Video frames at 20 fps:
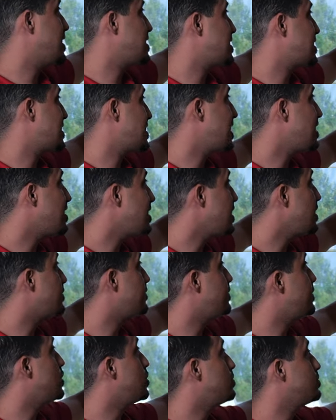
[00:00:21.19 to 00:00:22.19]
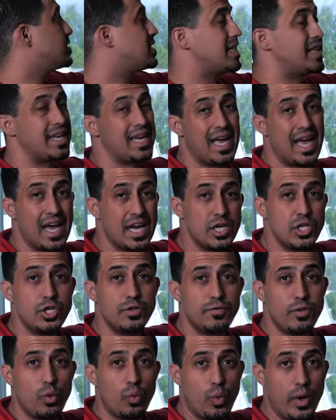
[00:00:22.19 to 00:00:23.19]
it's sealing the film to the edge
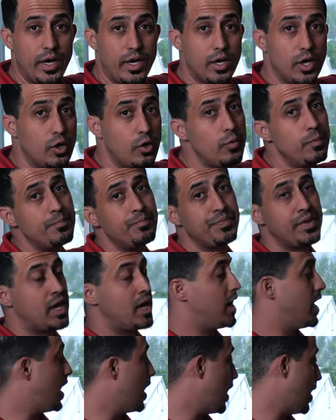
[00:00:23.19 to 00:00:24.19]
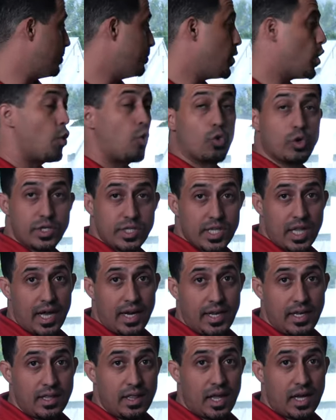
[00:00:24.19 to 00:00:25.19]
of the window or
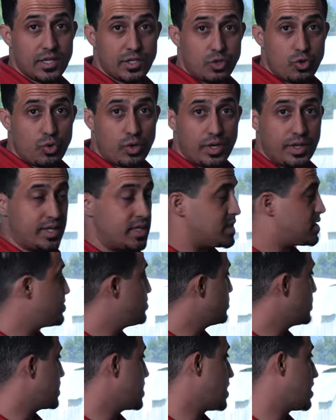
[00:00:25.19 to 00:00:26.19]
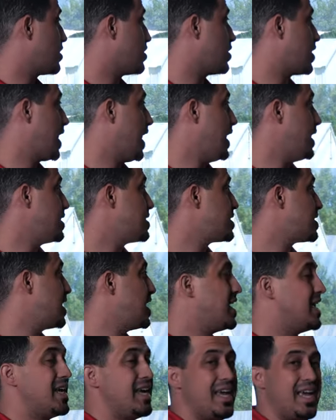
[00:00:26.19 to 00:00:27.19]
sliding glass door in this particular case.
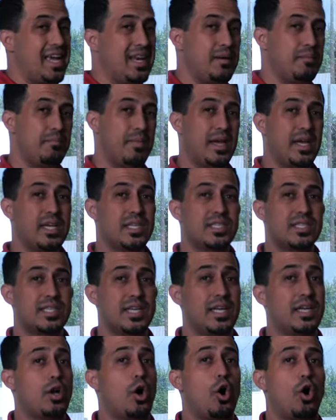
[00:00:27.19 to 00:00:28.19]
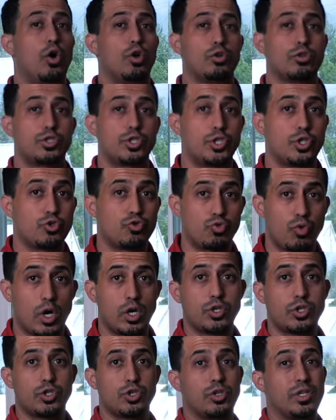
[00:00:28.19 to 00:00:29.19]
And it makes it all
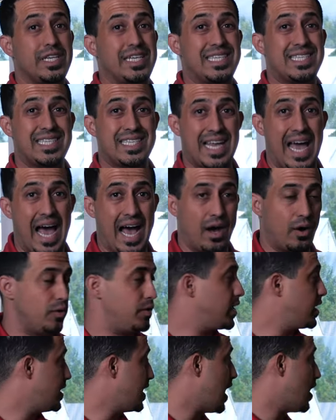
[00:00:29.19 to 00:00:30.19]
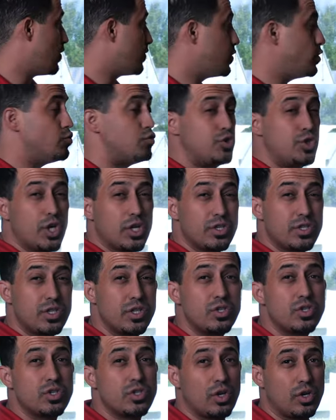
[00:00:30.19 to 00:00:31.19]
structurally sound. Now, if you just
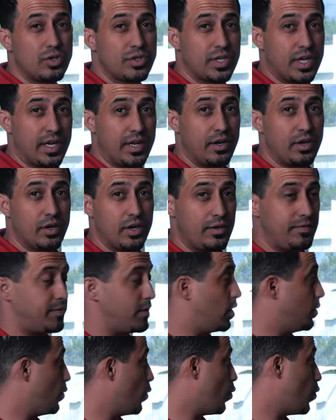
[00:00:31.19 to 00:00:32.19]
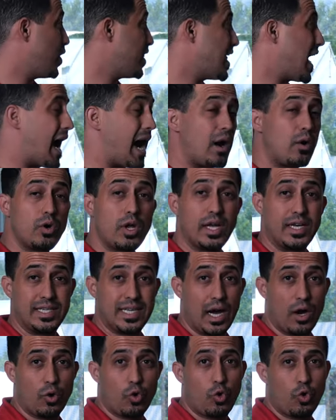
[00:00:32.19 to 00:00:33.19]
install security film without a
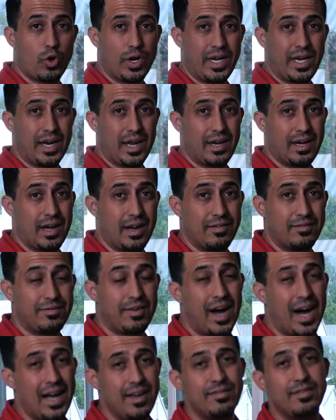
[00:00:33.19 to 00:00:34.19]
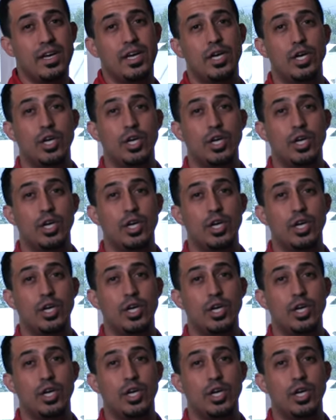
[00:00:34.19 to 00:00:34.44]
Dow Corning 995,